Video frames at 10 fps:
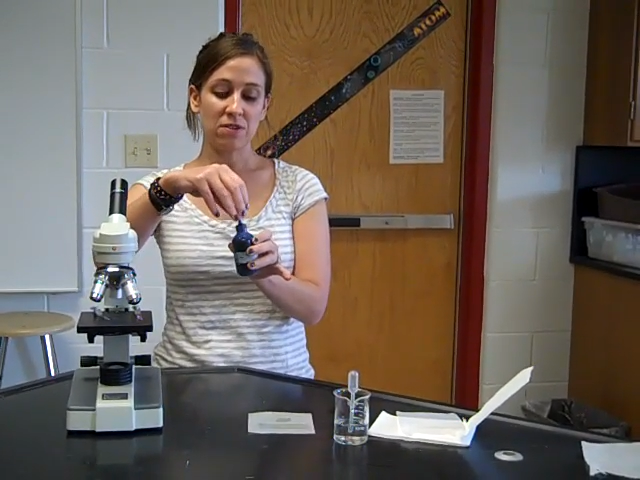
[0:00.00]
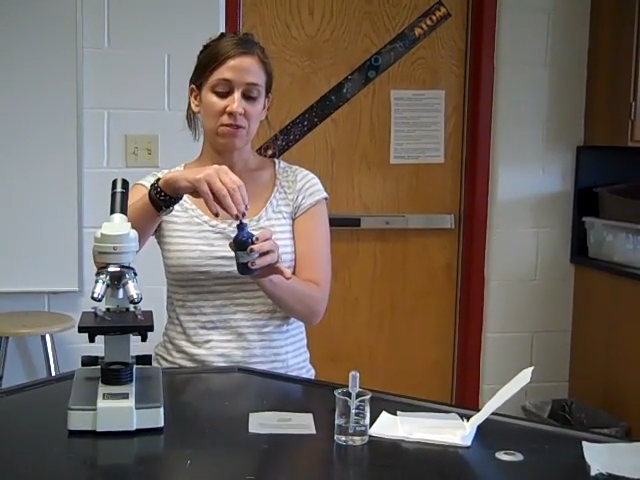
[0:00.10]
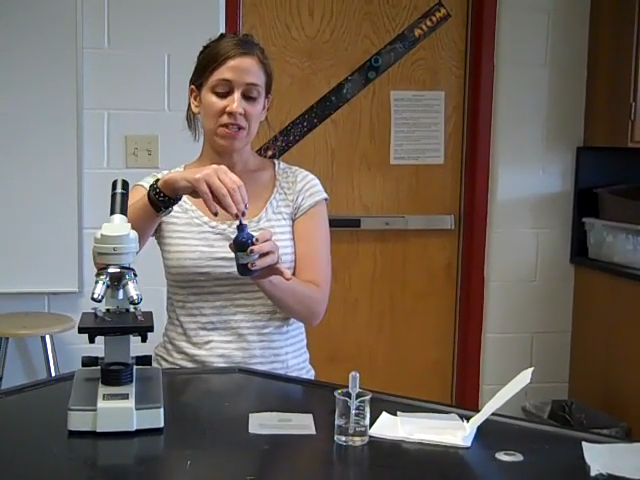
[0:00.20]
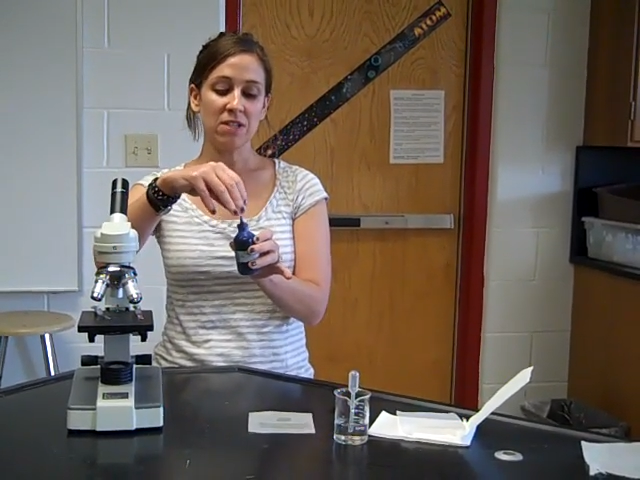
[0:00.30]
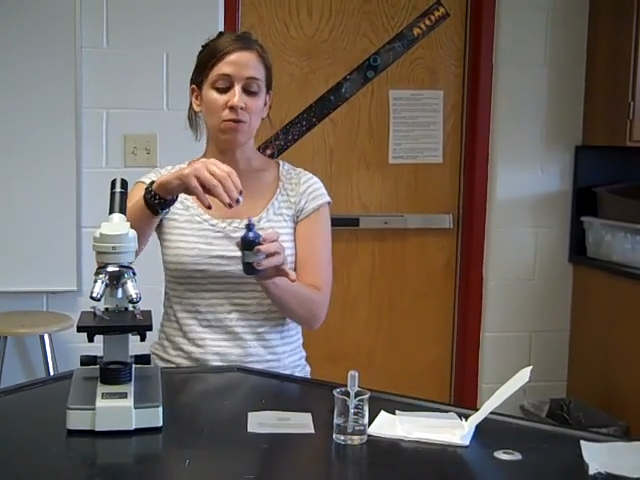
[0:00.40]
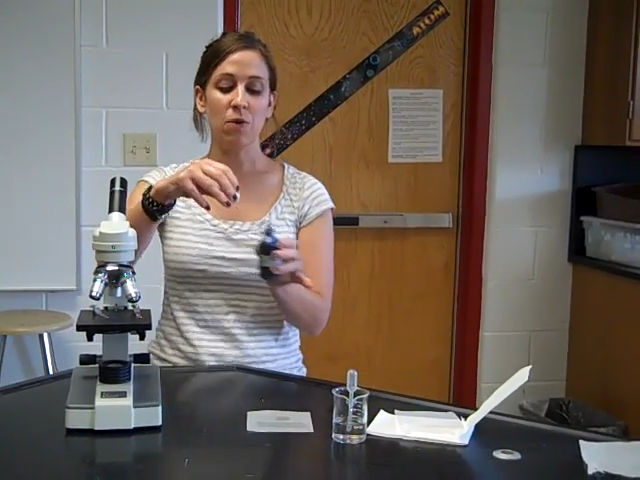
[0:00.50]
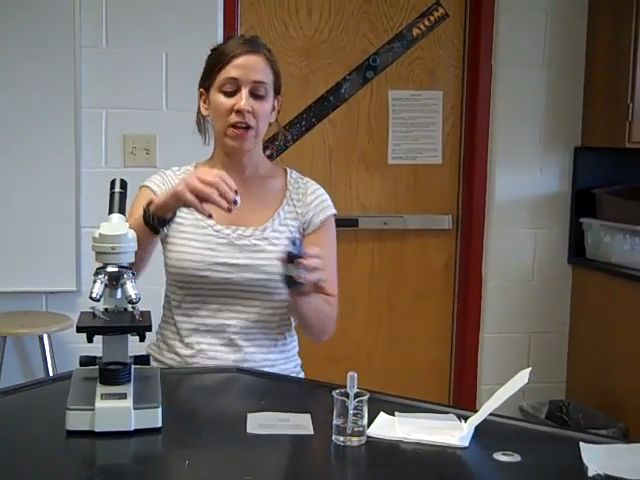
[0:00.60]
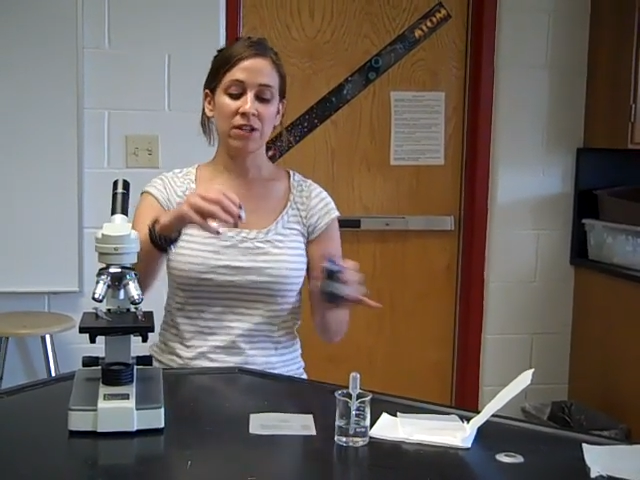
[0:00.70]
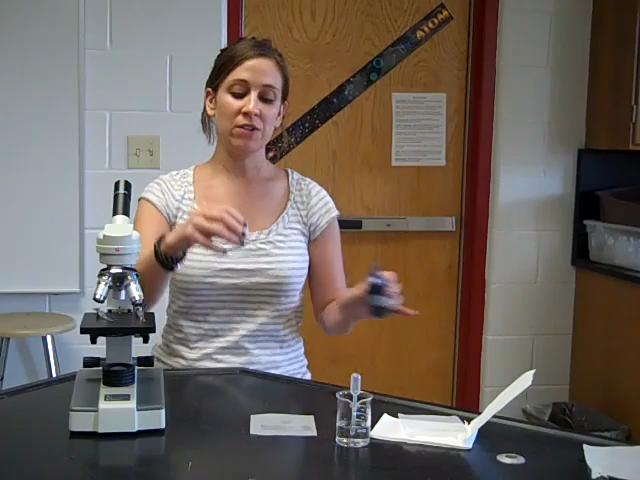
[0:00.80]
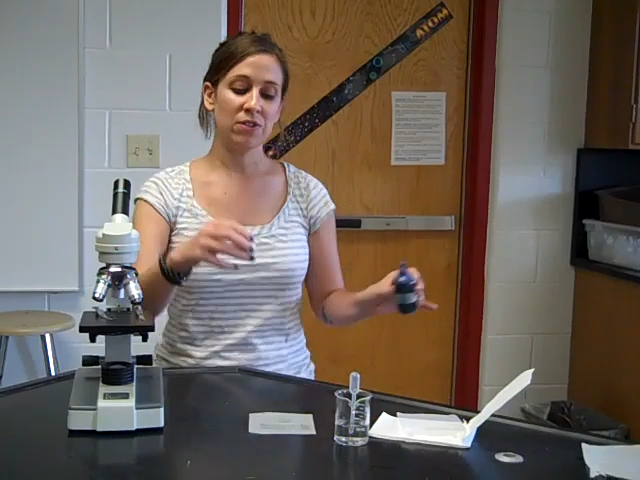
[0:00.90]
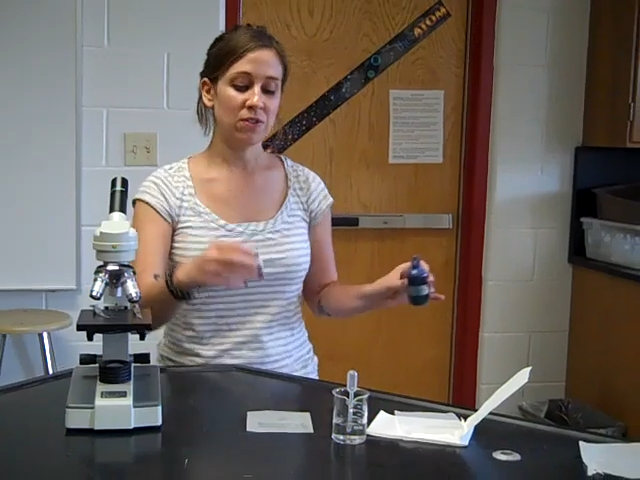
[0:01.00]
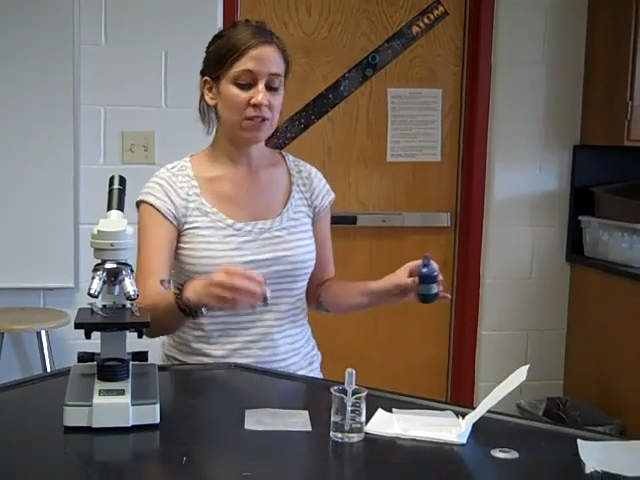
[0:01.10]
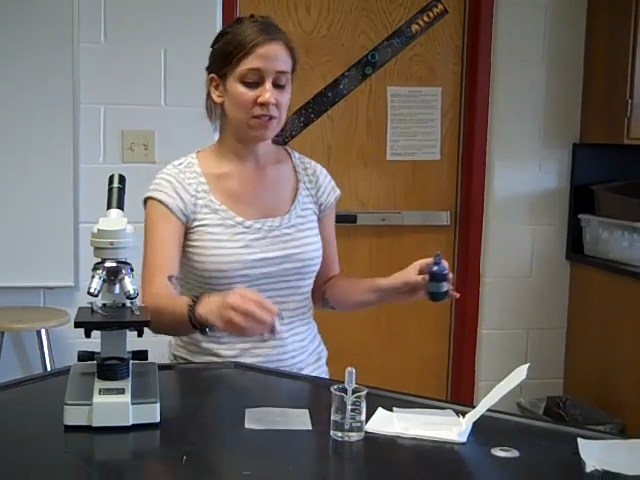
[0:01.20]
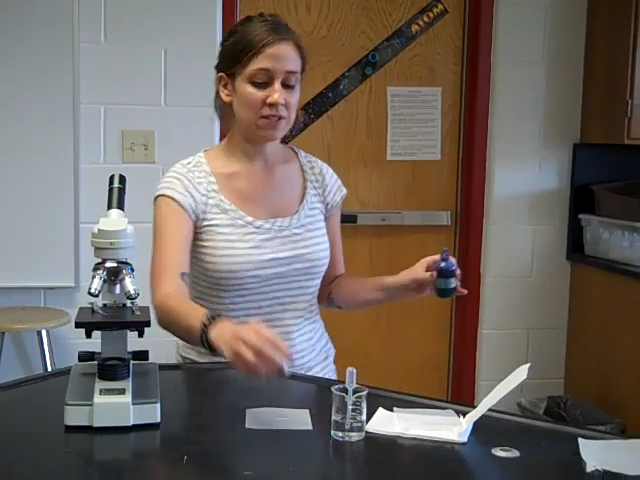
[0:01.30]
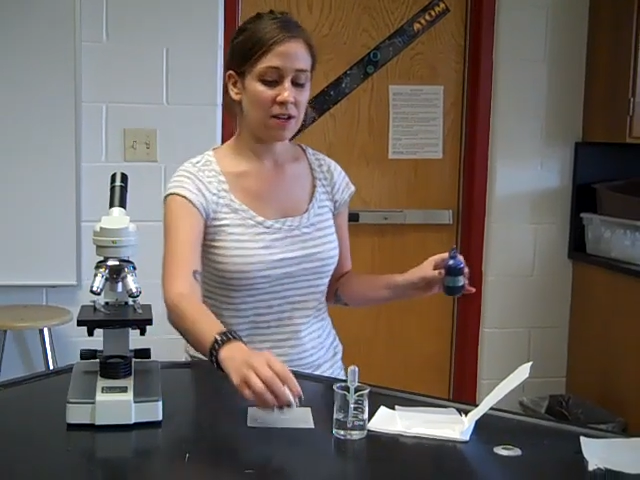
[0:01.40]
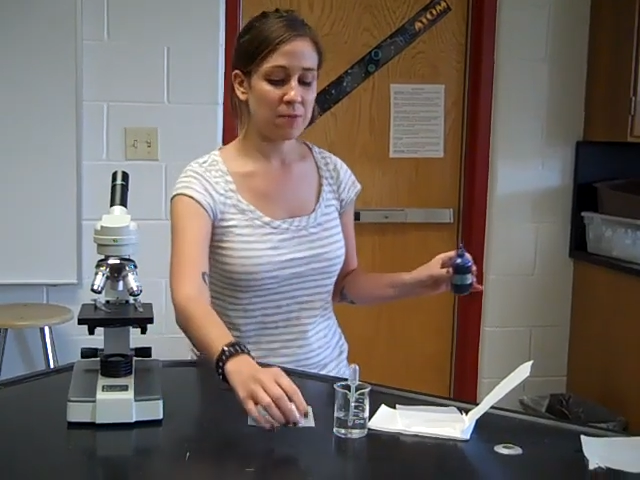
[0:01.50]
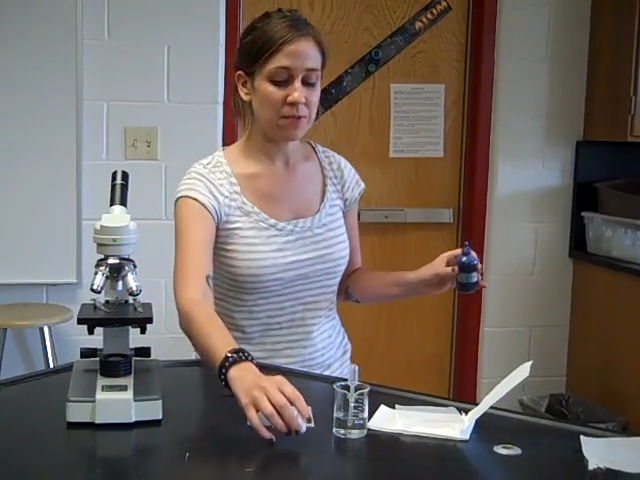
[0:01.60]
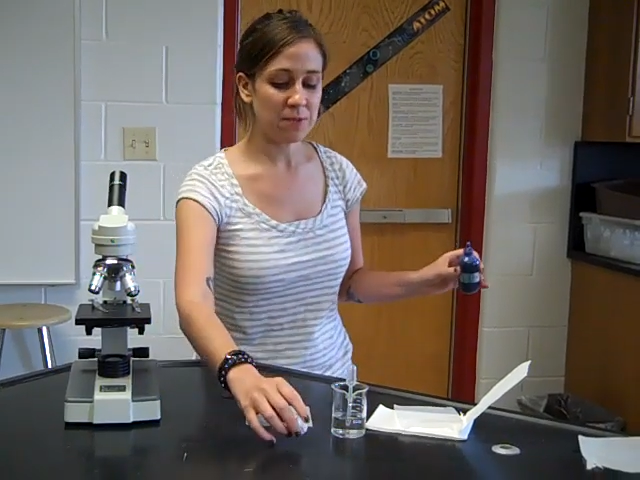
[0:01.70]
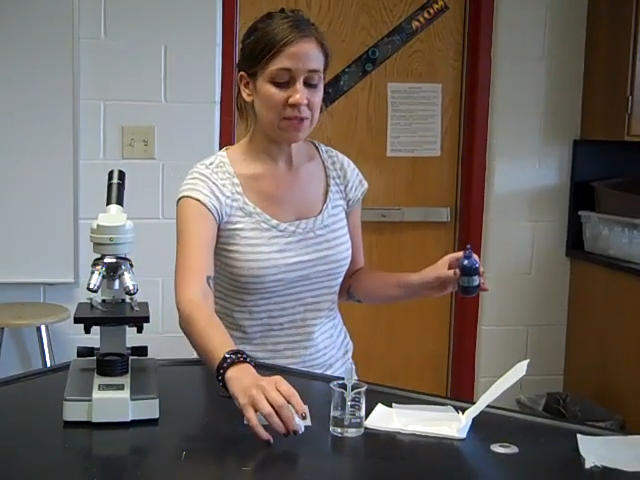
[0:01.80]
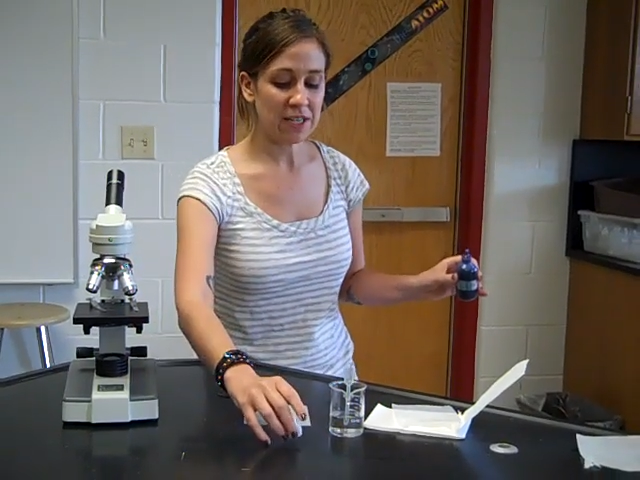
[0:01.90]
The reason why you do this step
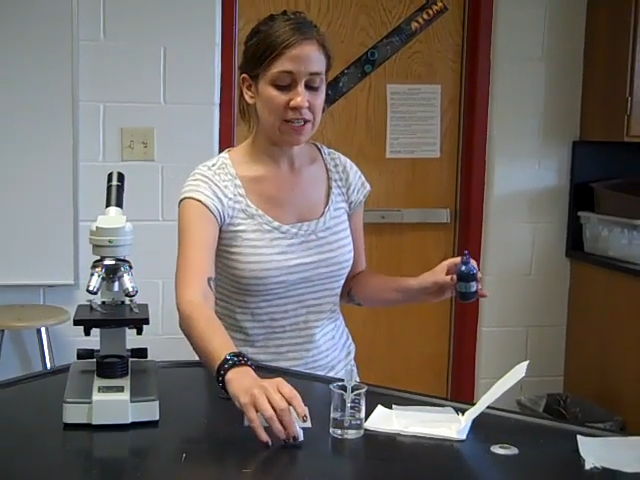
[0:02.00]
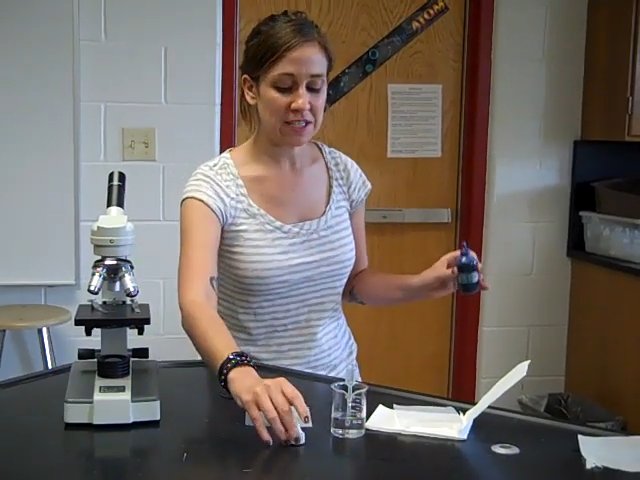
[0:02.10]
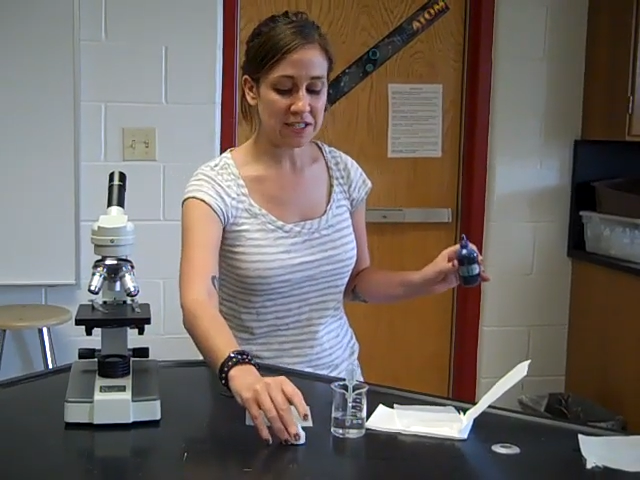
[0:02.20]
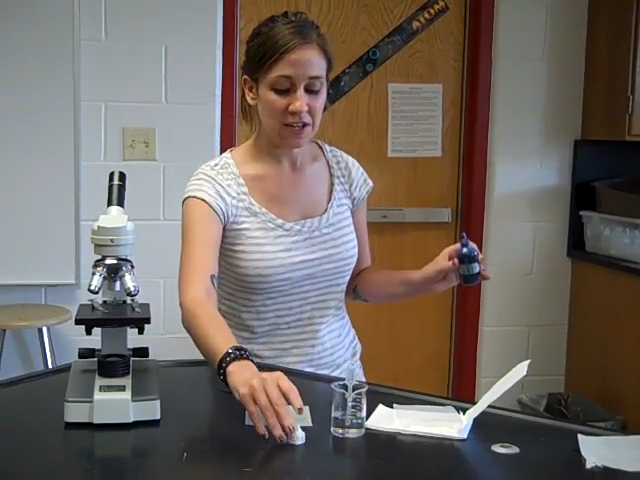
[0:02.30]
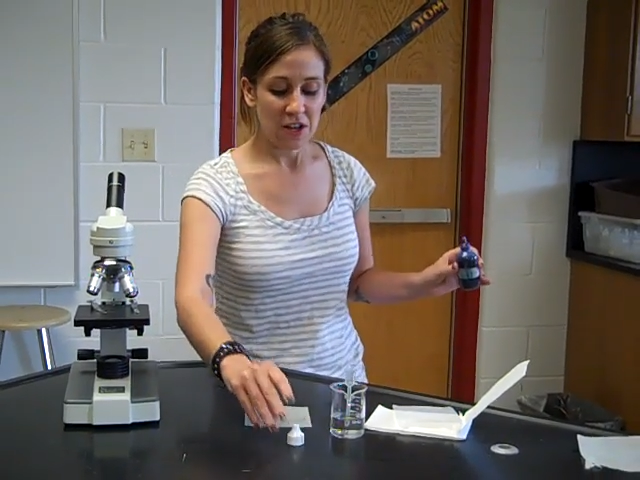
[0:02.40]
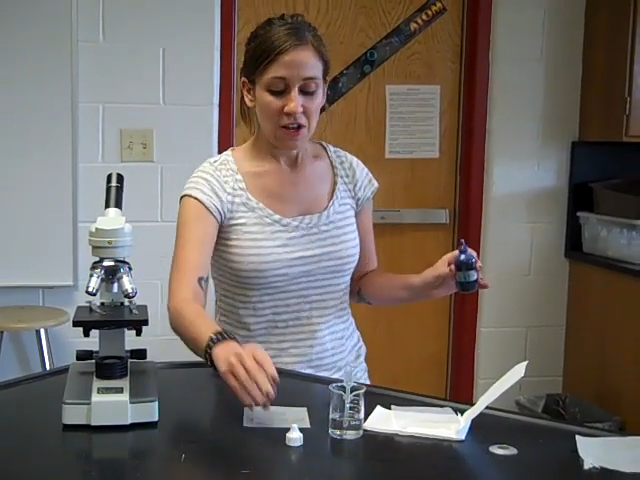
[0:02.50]
is because